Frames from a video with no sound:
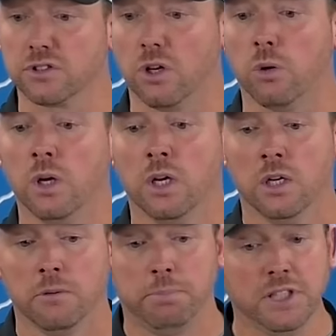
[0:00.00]
So
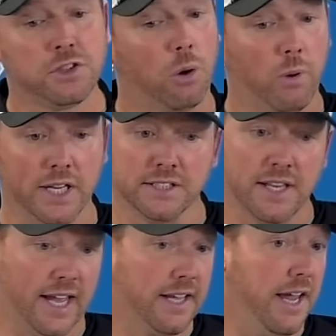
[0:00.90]
Bijo went into
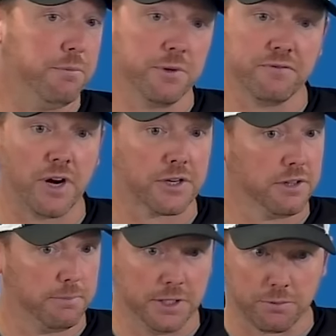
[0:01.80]
that game with very
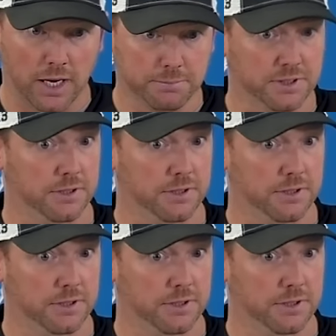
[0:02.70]
limited reps.